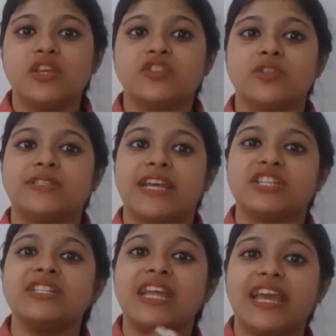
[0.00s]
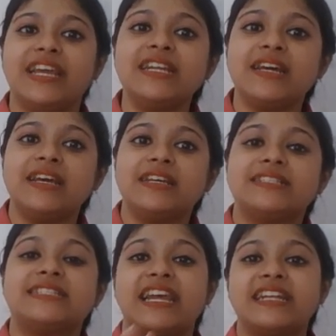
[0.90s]
So section 8
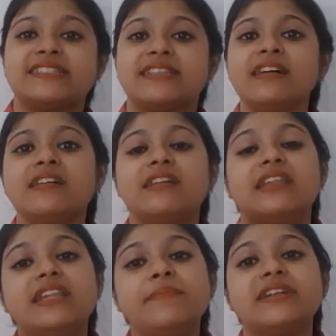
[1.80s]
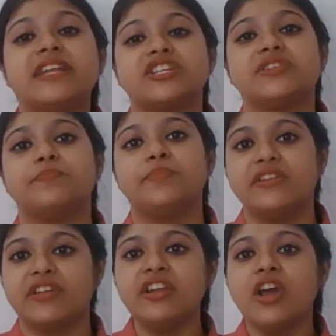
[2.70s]
states the limitation
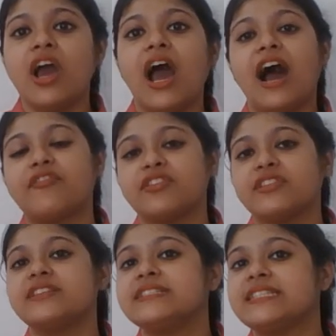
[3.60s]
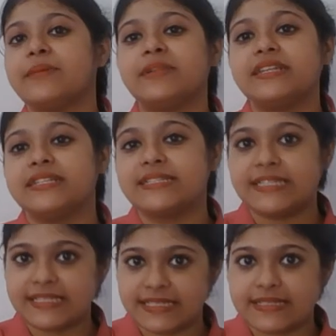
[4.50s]
period after the disability ceases.
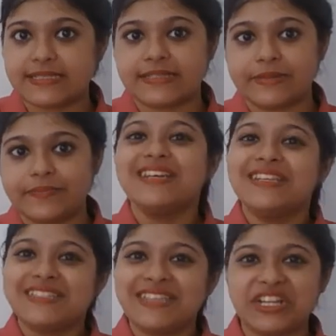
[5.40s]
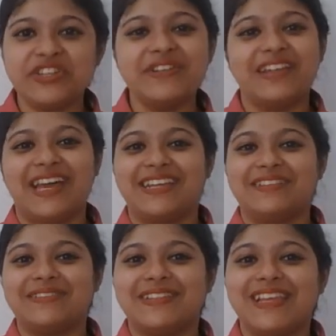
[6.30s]
Section 9.
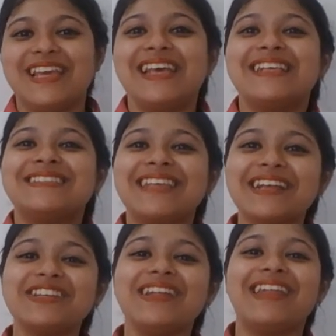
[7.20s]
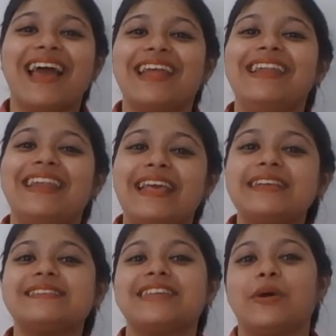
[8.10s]
Section 9
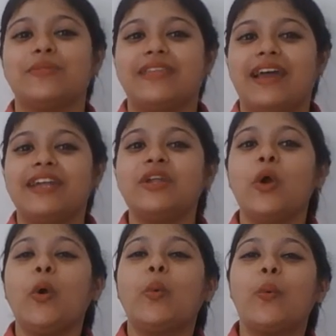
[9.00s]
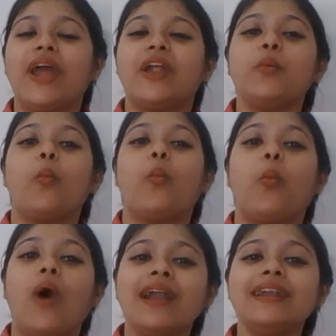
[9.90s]
lays down that where
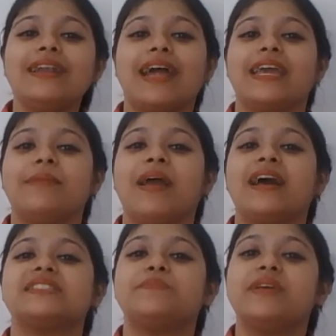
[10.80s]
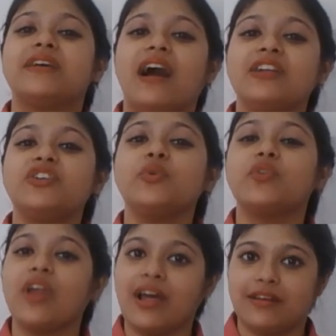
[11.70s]
one time has begun to
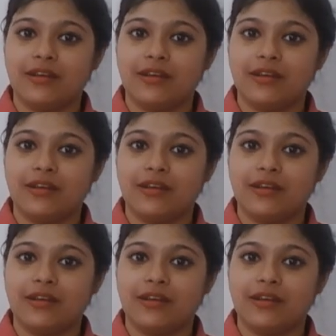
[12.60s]
run,